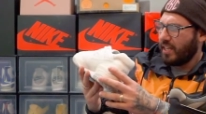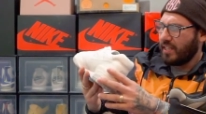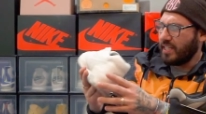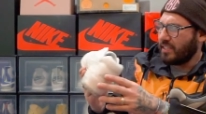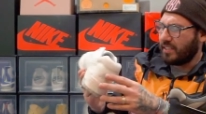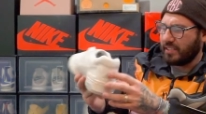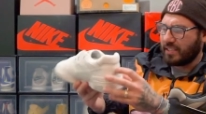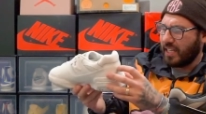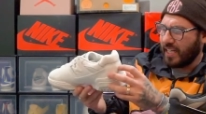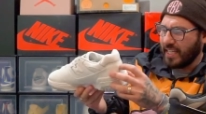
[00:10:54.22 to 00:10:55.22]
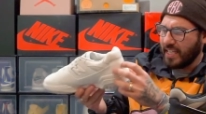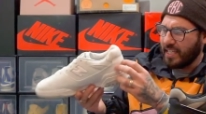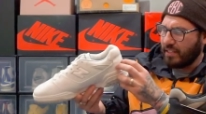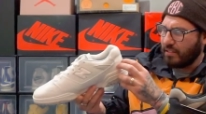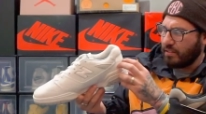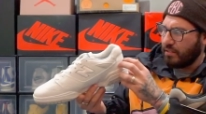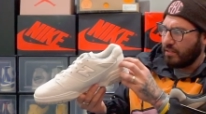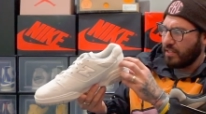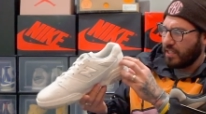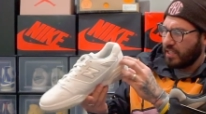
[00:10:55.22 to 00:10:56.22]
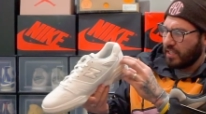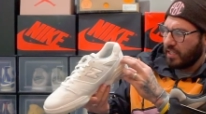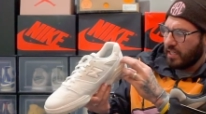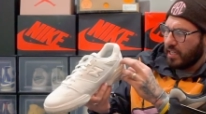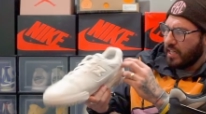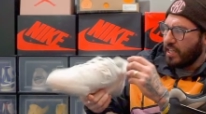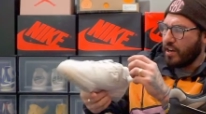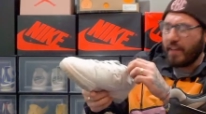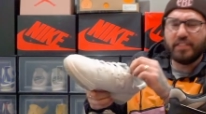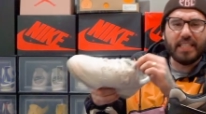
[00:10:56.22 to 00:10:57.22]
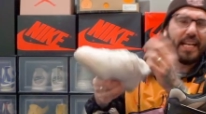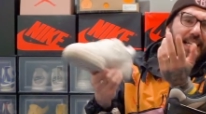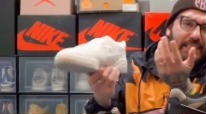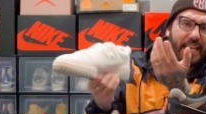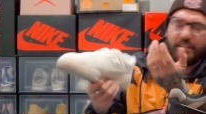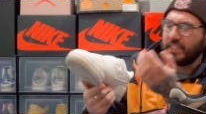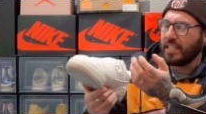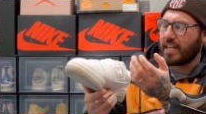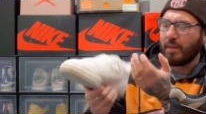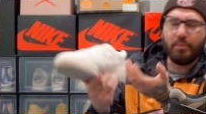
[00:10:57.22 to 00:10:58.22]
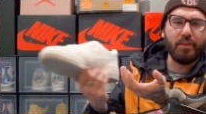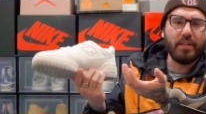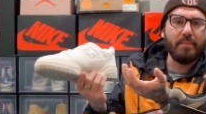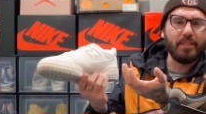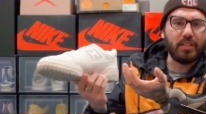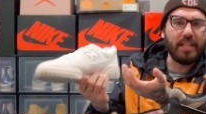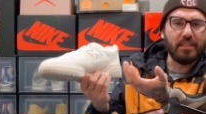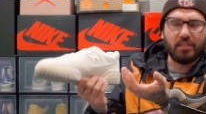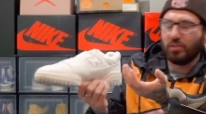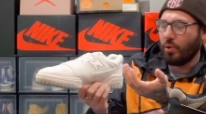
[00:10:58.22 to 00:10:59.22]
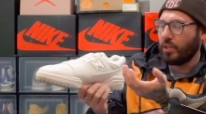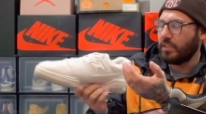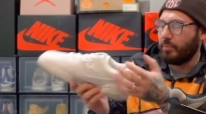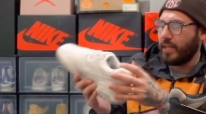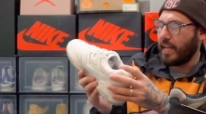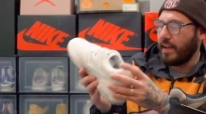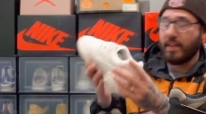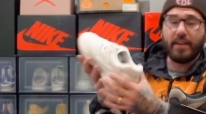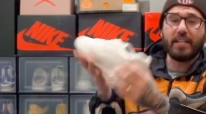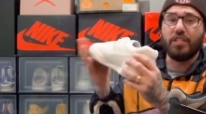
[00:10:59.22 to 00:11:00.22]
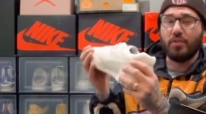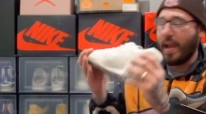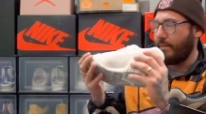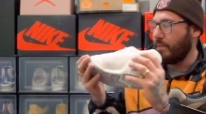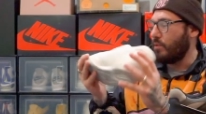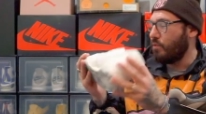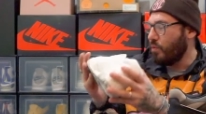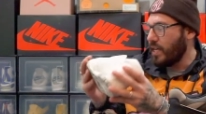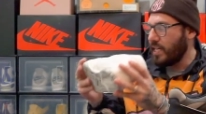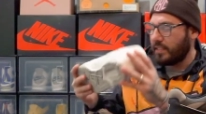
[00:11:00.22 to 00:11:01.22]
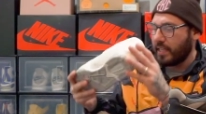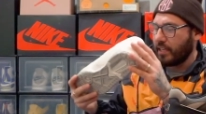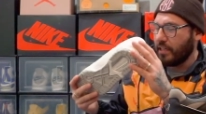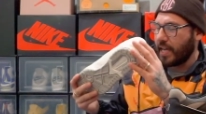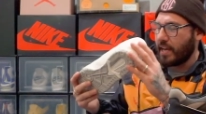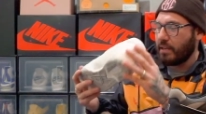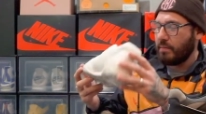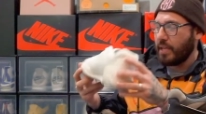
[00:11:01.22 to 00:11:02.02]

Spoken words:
is clean, dude. You know, I've seen, like I said, I've seen a couple of them in stores, but I never actually grabbed them and really take a look at them.